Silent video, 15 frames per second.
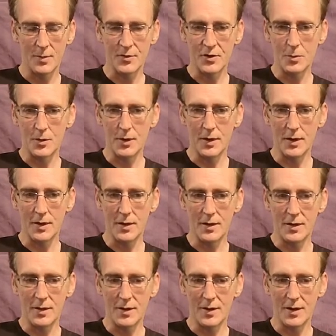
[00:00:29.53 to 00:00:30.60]
someone that
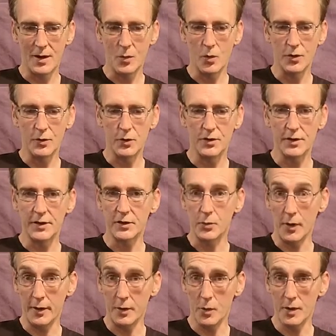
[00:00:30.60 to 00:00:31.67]
I wouldn't use any
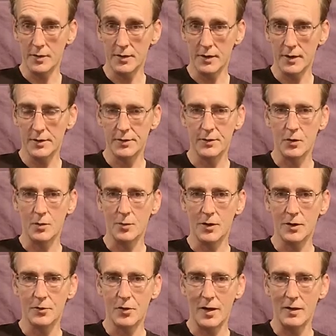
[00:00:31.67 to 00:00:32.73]
sweary words on this, so I'm
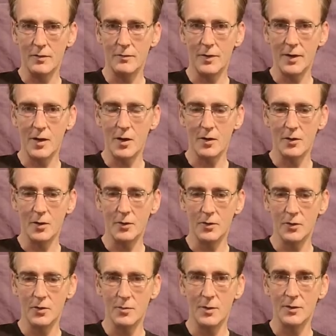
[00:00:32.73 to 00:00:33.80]
going to try very hard not
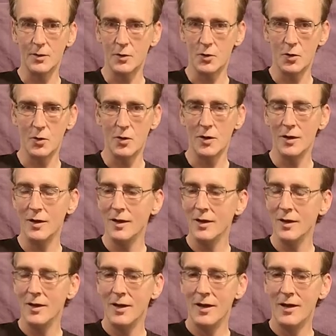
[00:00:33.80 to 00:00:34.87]
to, Mr. Shaw.
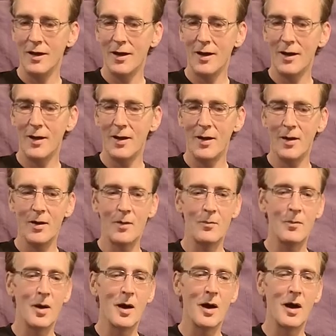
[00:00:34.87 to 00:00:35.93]

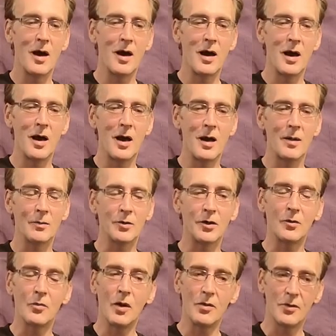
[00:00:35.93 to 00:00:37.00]
I'm
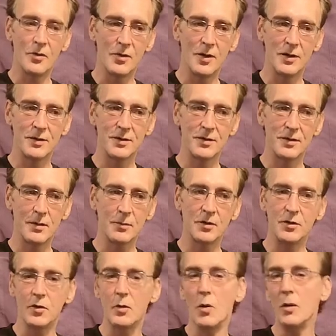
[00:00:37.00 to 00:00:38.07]
going to run through this. I'm
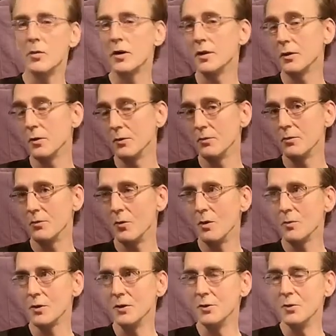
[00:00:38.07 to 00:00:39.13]
going to tell you what I'm going
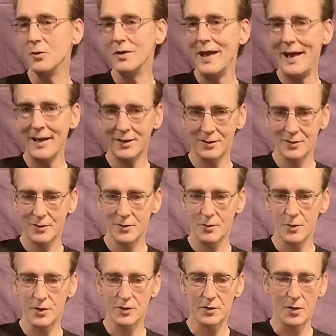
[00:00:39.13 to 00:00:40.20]
to do next,
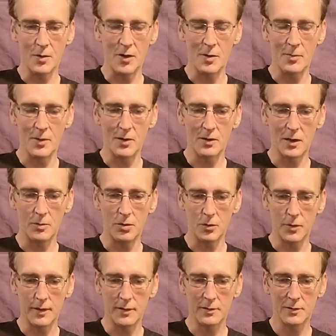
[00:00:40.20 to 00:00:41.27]
which is coming up in a
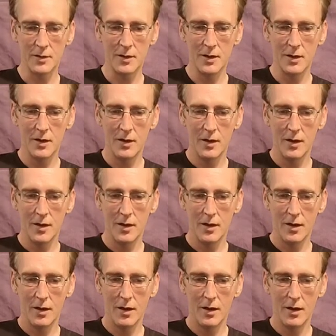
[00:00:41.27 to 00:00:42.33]
couple of weeks,
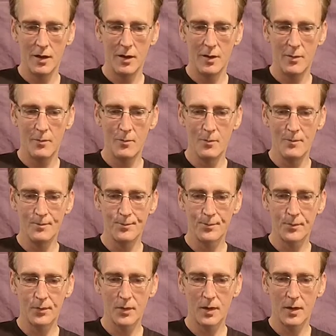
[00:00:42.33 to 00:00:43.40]
and
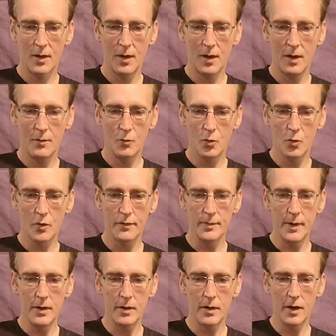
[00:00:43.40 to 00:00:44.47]
we'll go
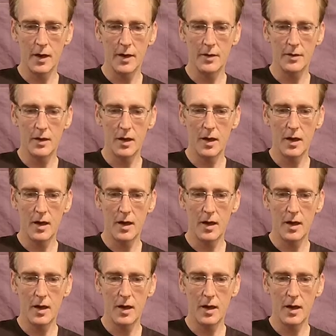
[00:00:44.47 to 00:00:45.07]
from there. And